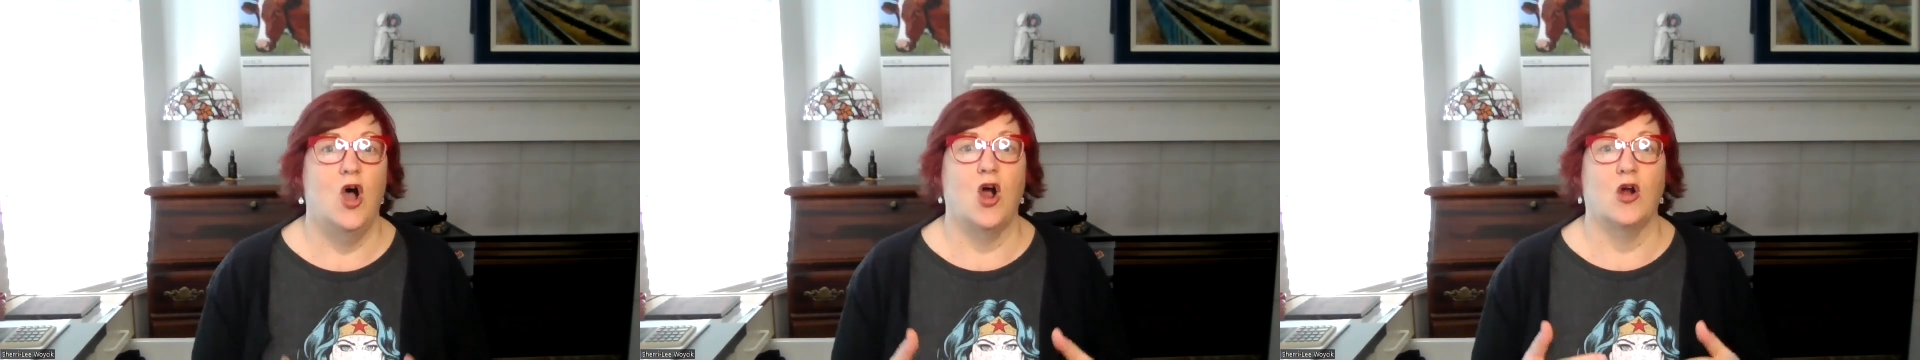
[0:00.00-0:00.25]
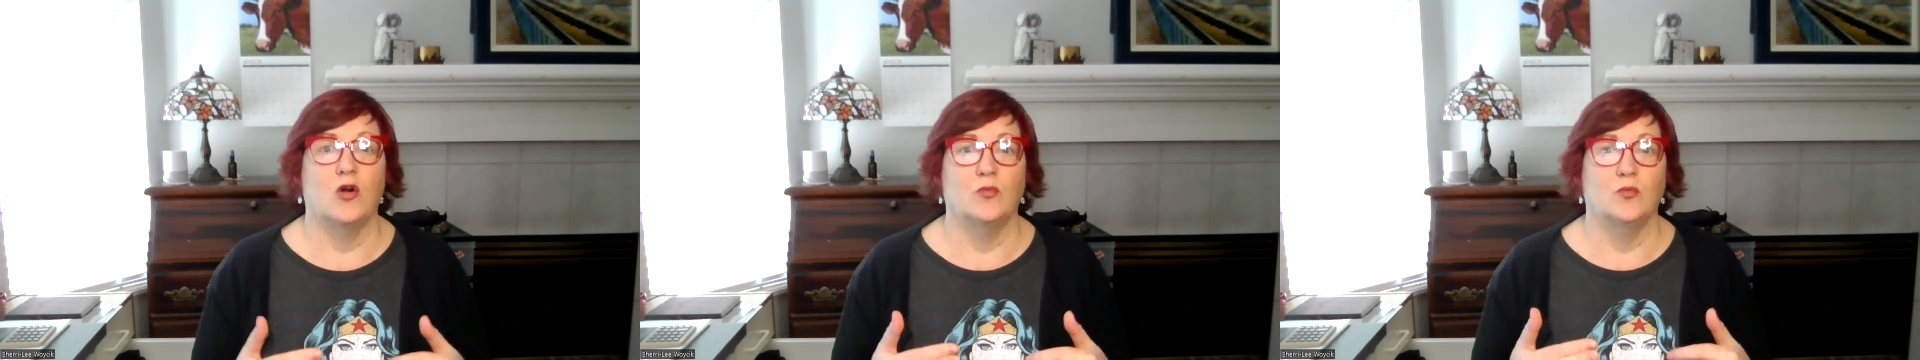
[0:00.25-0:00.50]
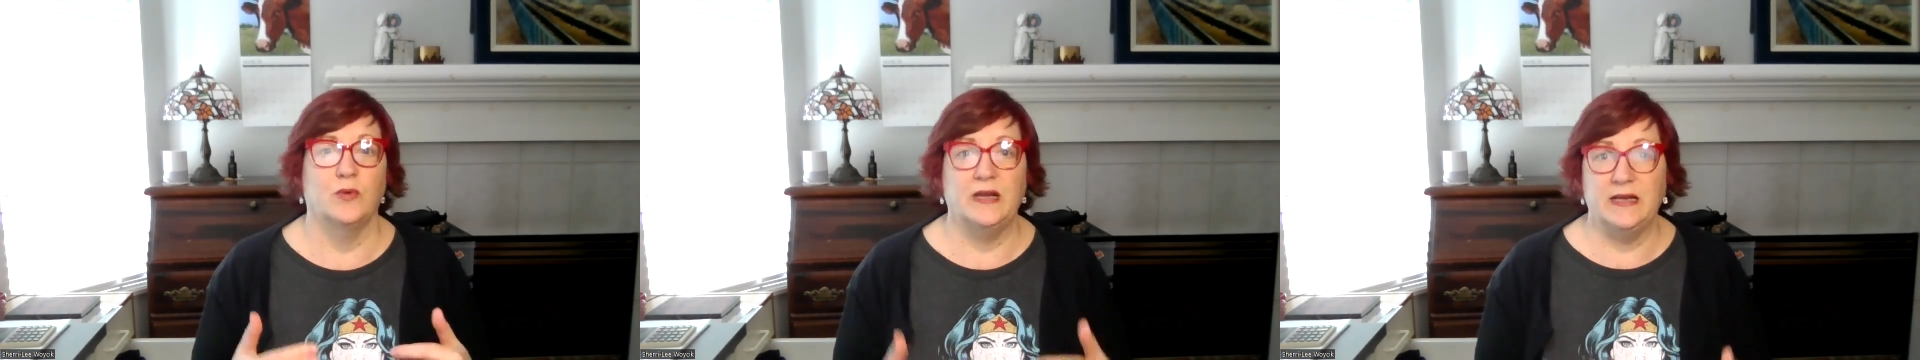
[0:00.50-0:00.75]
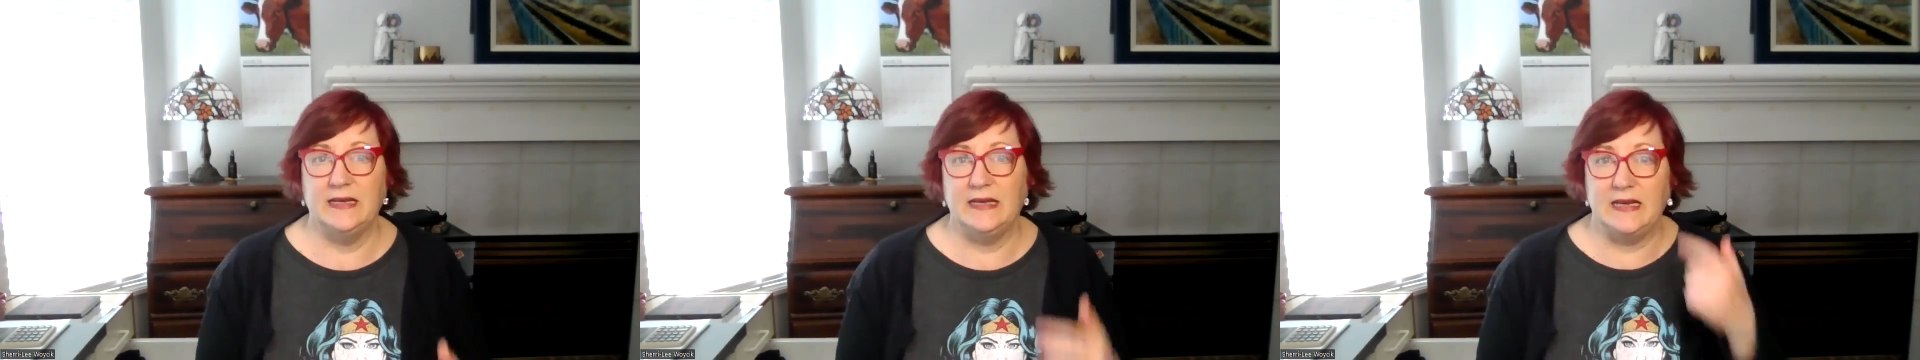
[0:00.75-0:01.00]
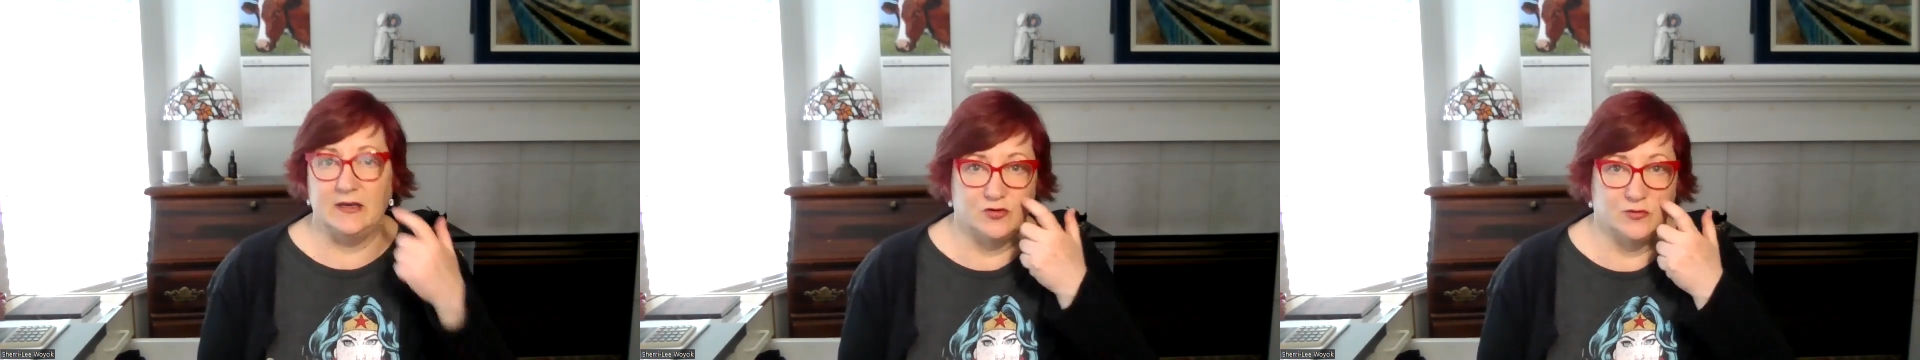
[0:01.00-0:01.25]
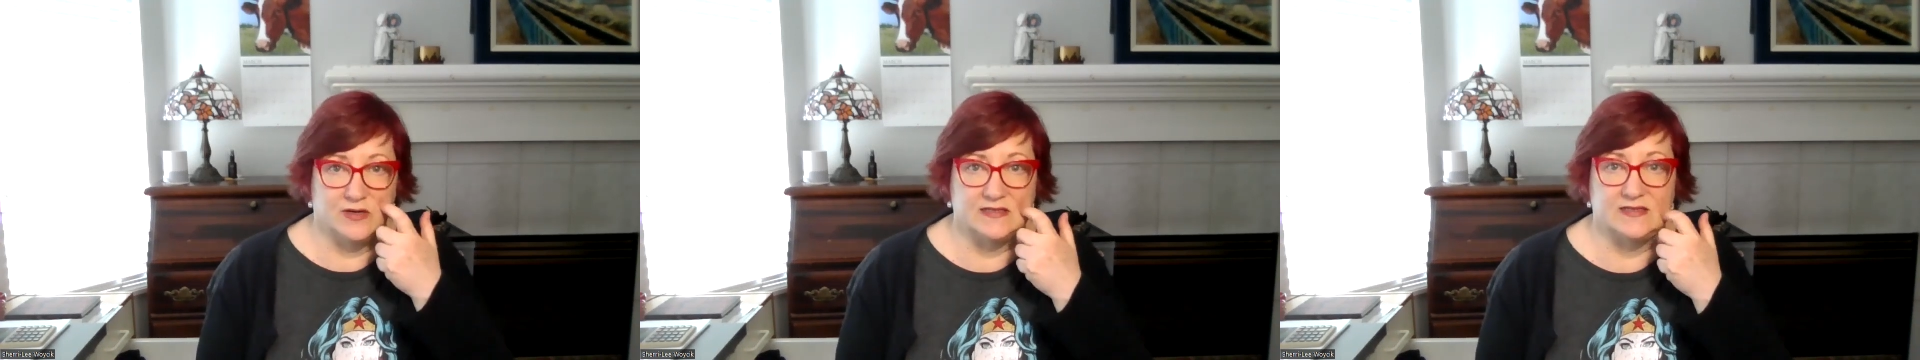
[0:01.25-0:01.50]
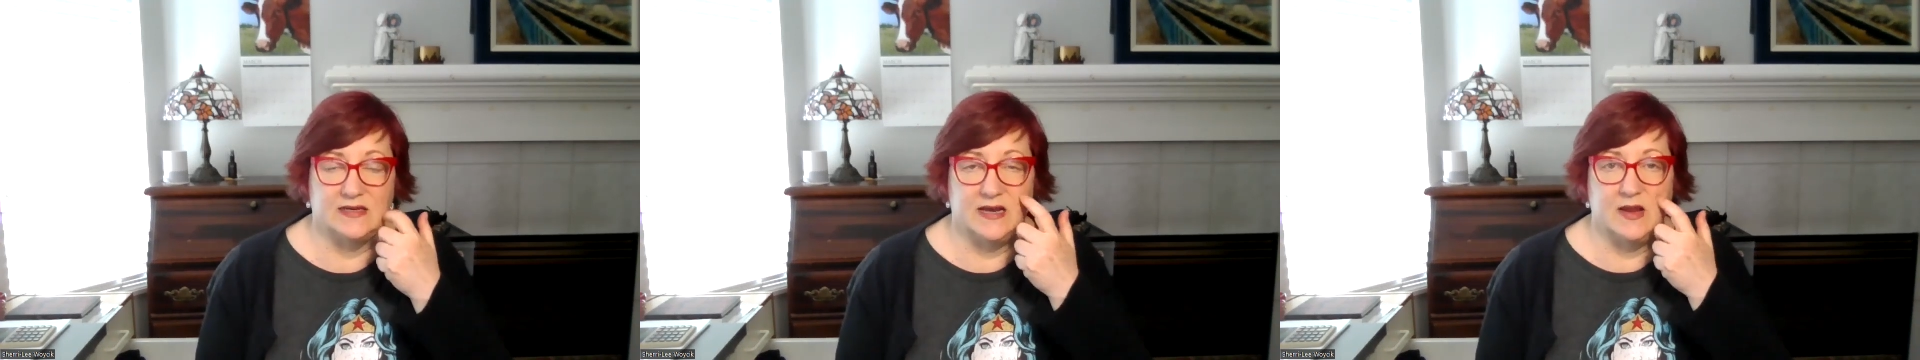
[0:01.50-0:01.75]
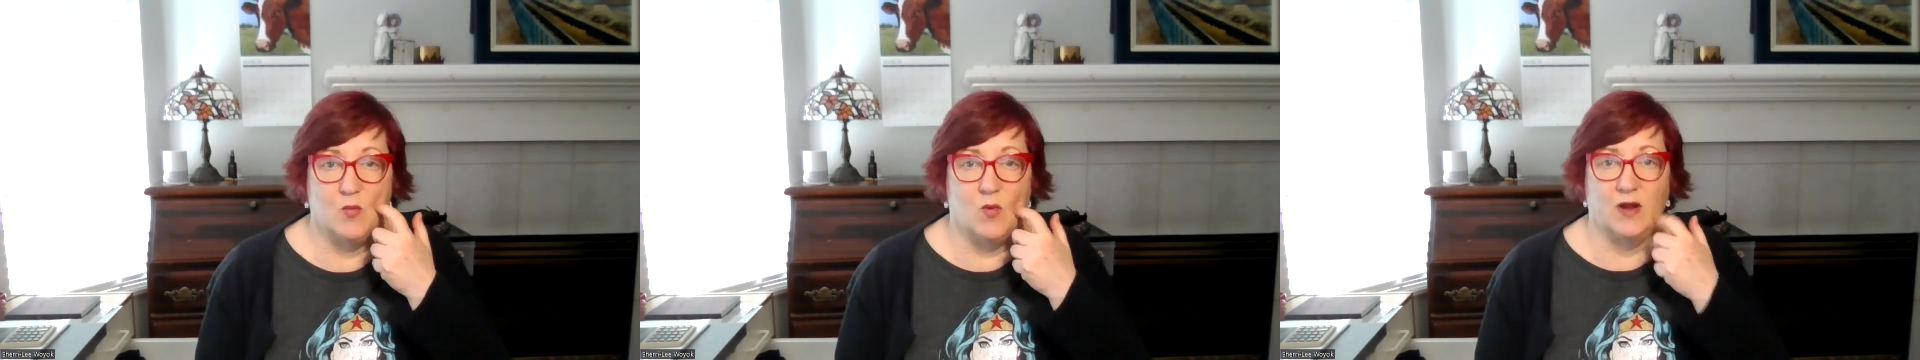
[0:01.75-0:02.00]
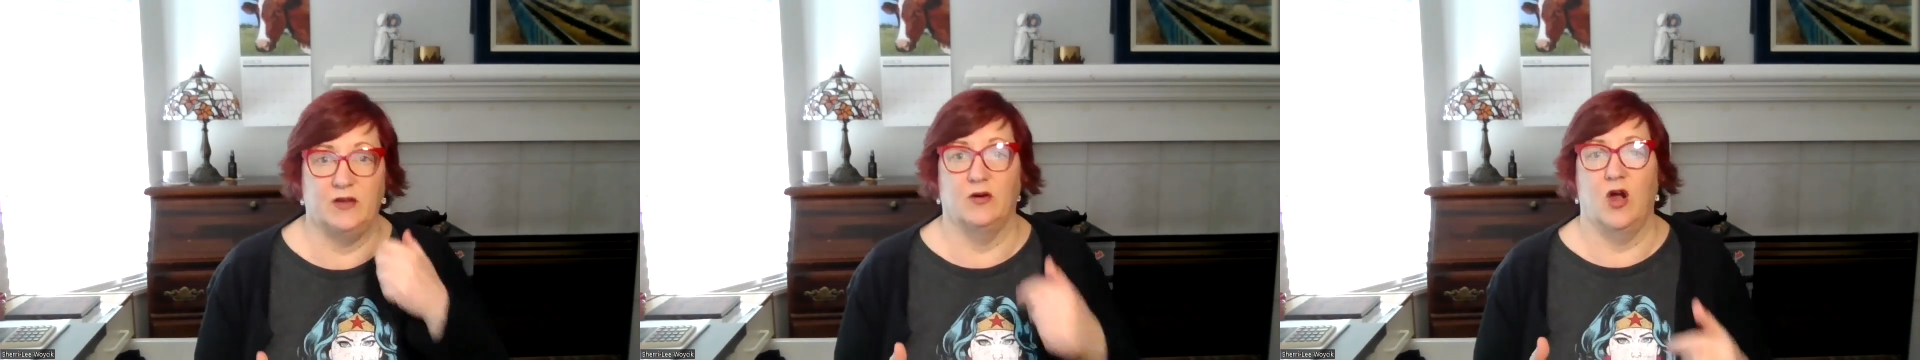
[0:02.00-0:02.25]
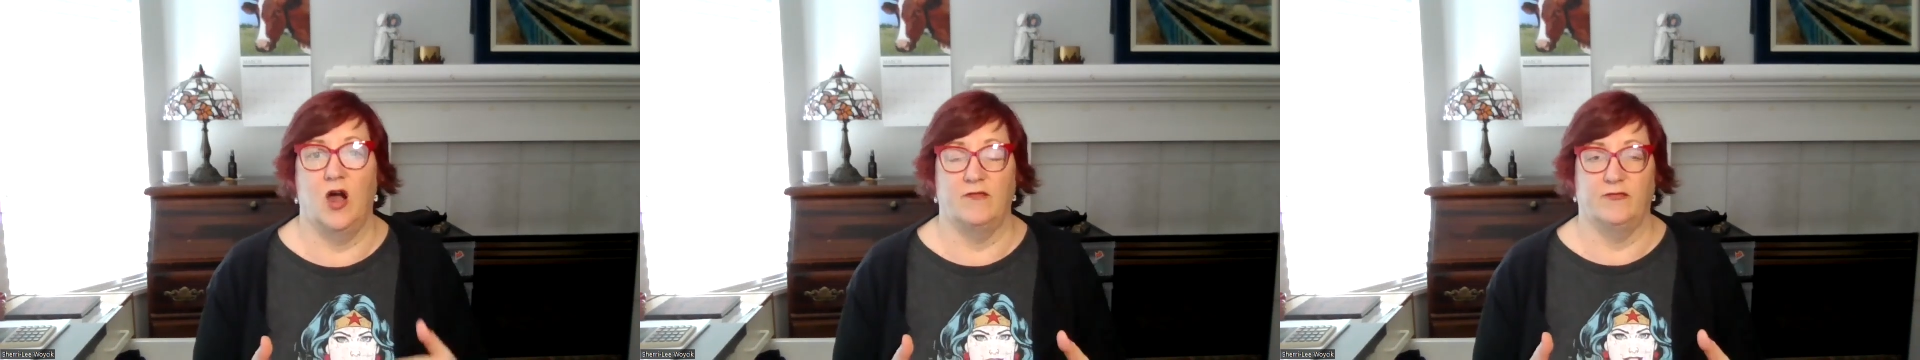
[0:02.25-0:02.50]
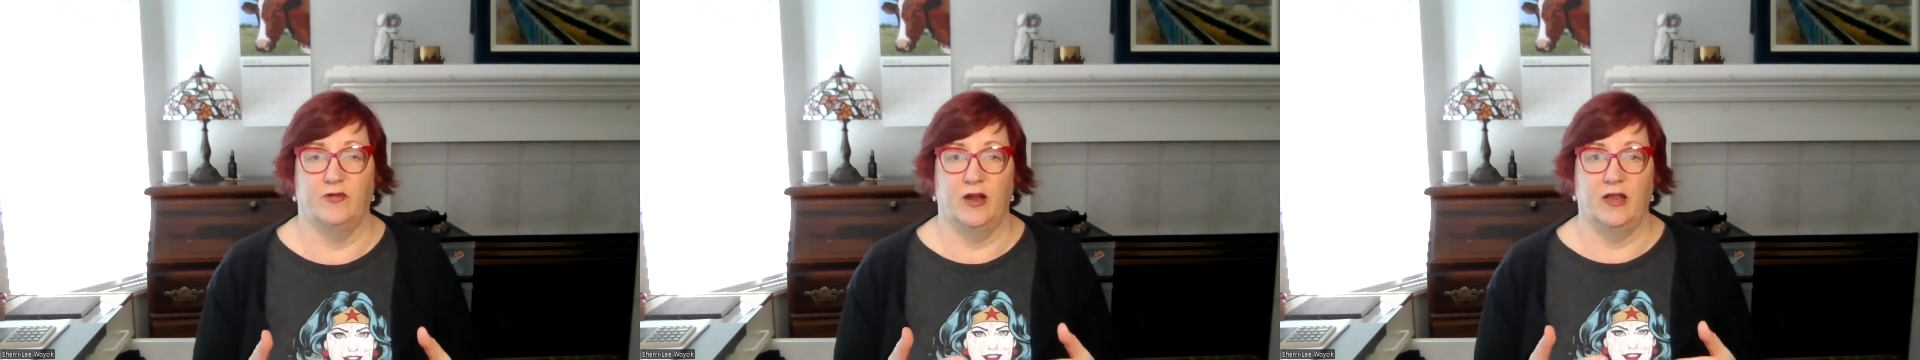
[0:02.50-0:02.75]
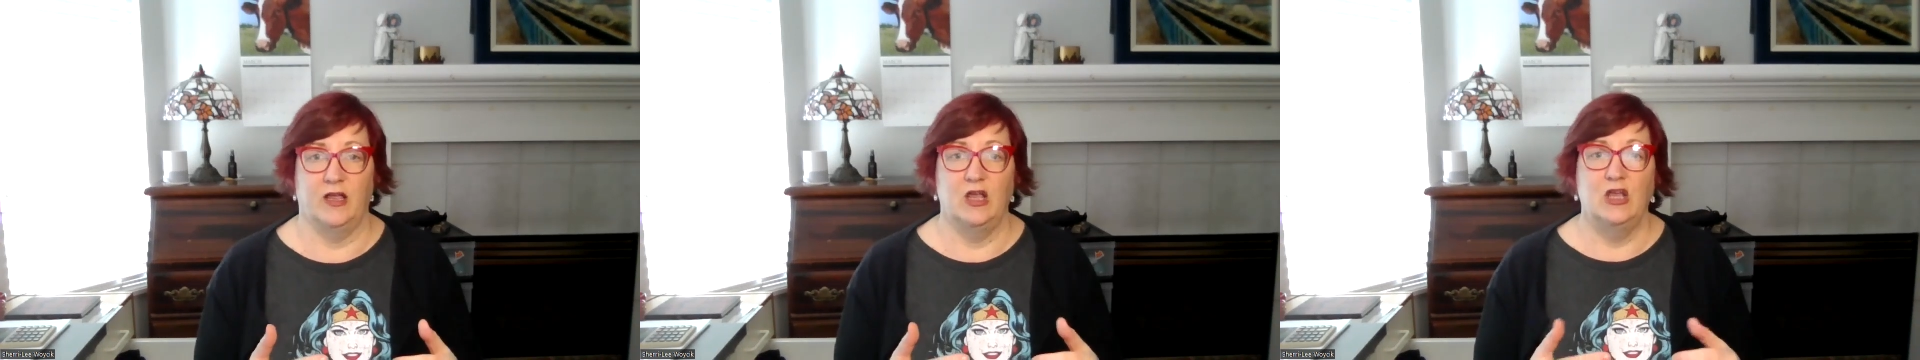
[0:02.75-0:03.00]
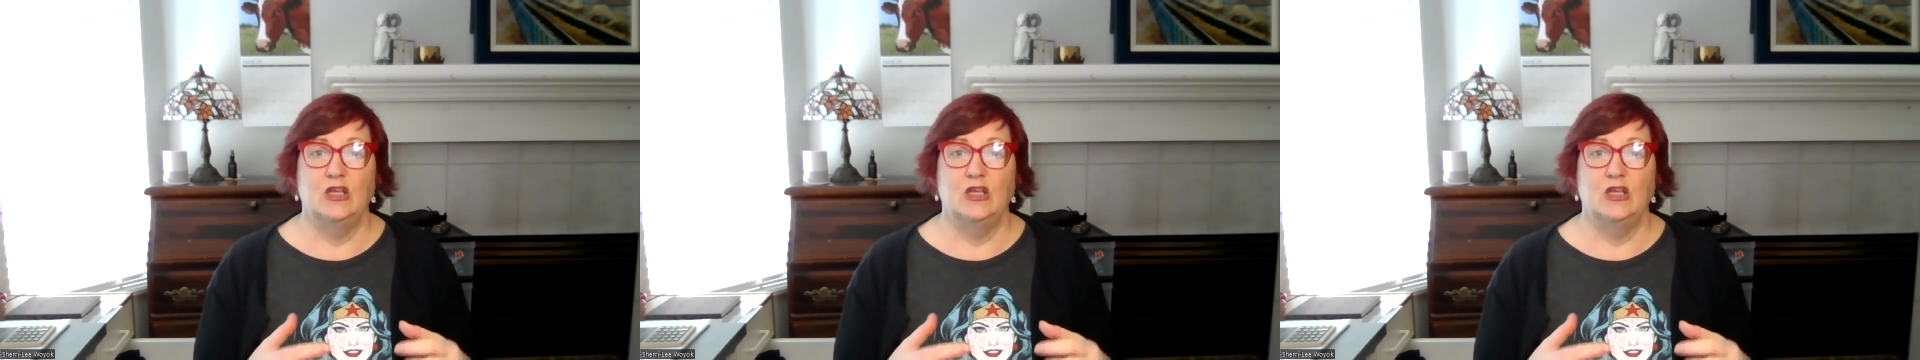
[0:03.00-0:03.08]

are really interested in what you're offering.